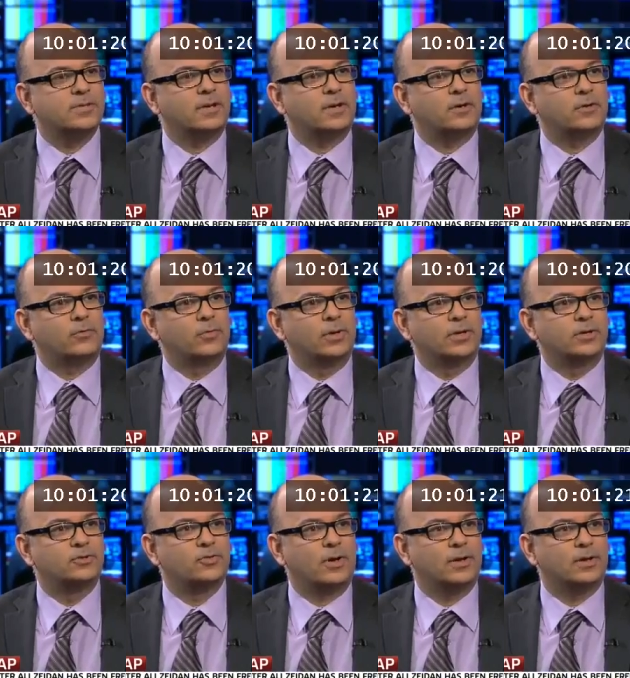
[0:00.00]
that are really
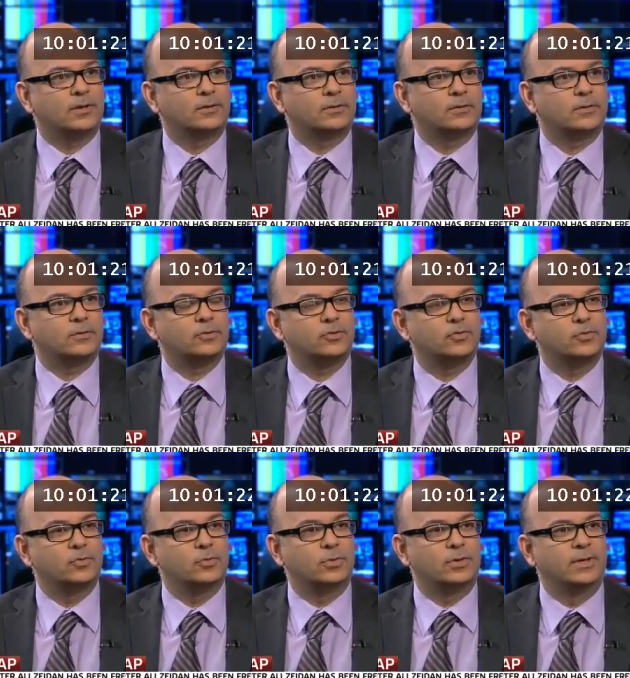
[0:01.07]
trying
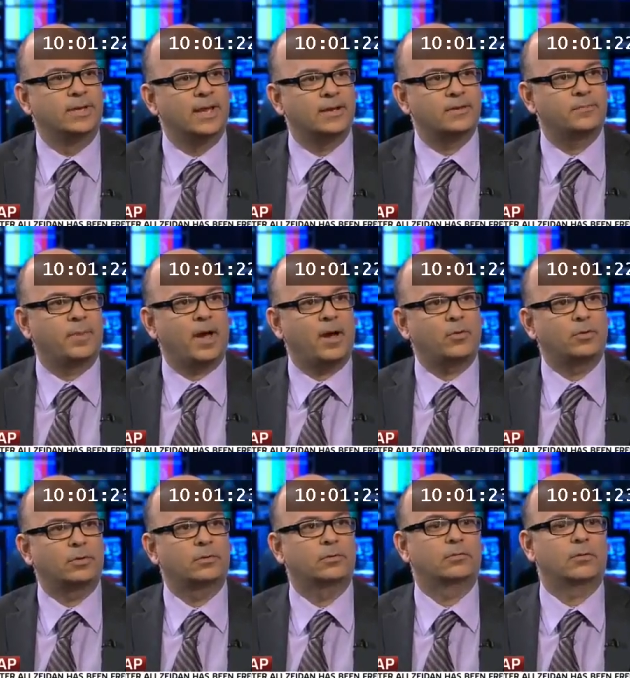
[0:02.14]
to get
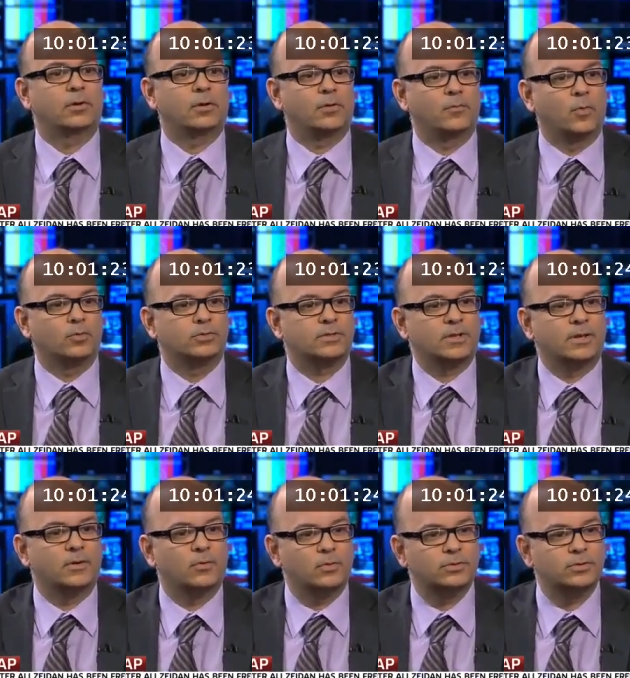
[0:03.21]
power,
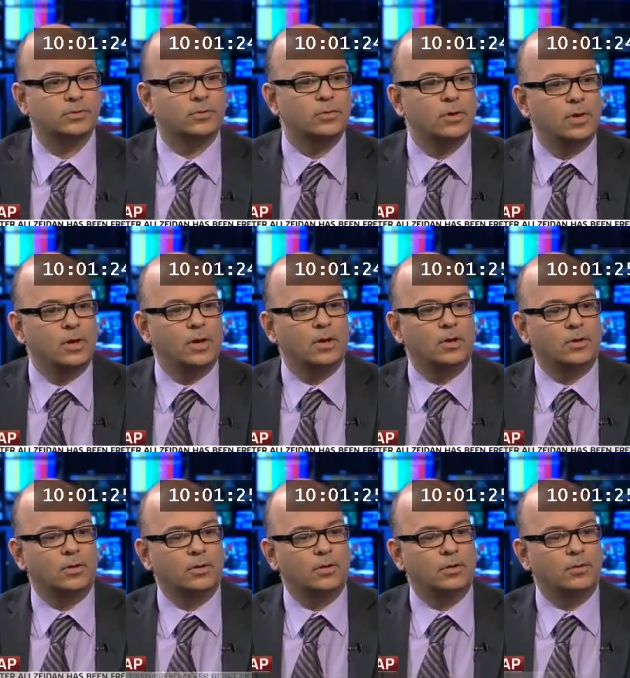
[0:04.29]
mostly also
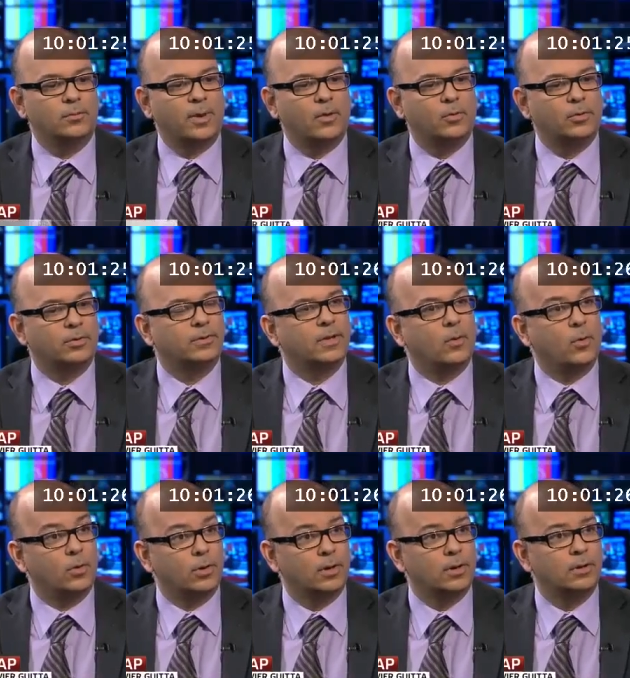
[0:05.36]
power on the
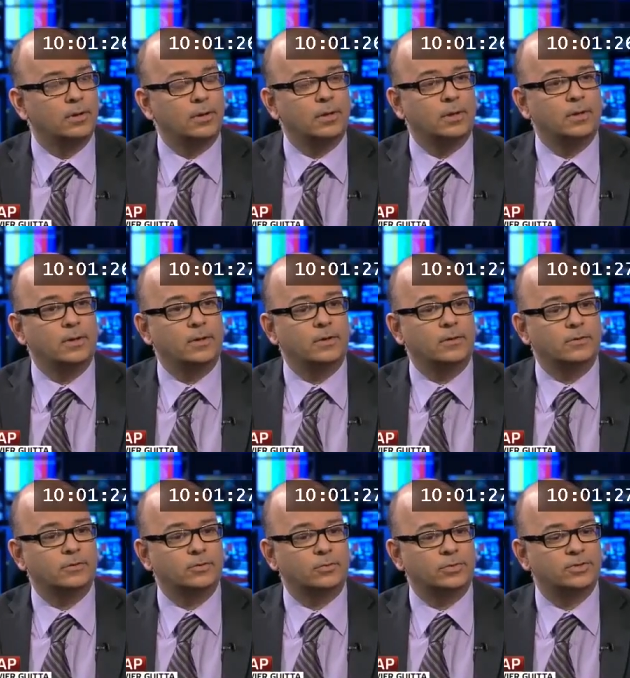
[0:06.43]
oil
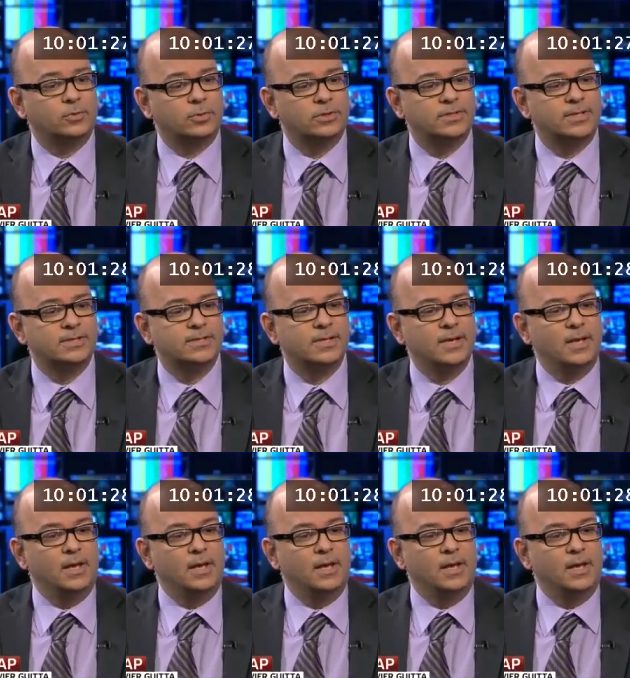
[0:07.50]
resources.